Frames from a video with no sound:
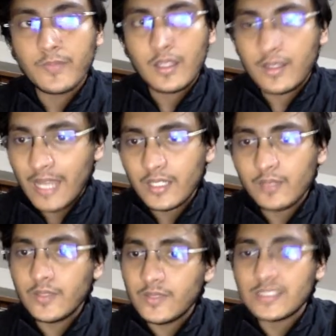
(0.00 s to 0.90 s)
that
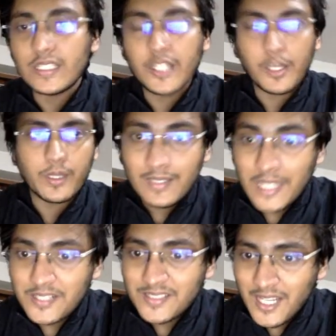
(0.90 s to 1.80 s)
we will see in a bit. Let
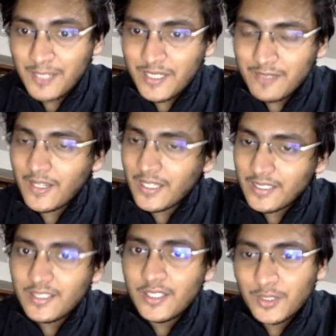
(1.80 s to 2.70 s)
us start by defining
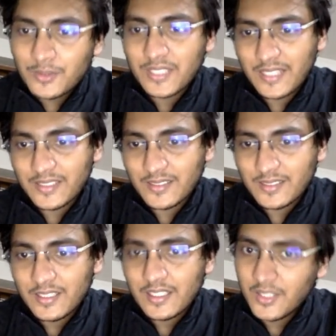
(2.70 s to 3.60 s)
the use cases.